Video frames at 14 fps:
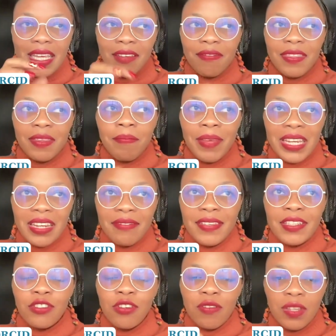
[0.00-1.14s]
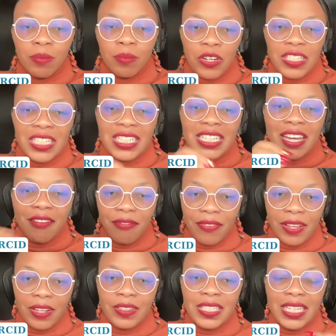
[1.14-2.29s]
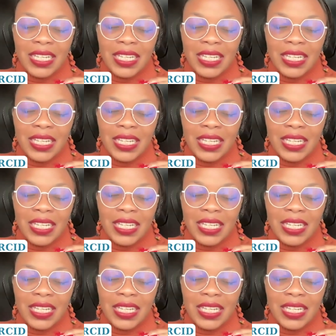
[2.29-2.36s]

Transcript: if the benefits of the project are felt